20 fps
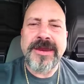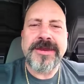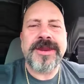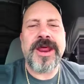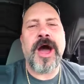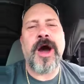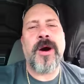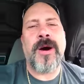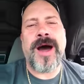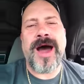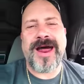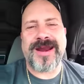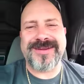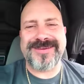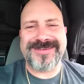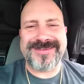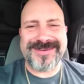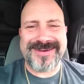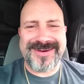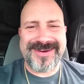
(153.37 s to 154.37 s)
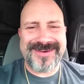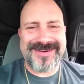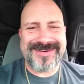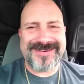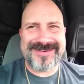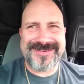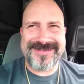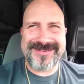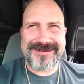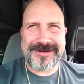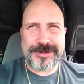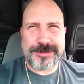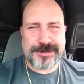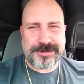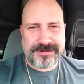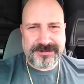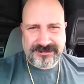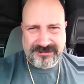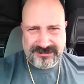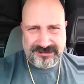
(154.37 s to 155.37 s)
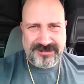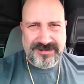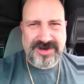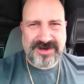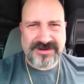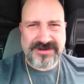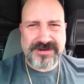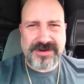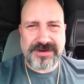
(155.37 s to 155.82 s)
No, honestly, he's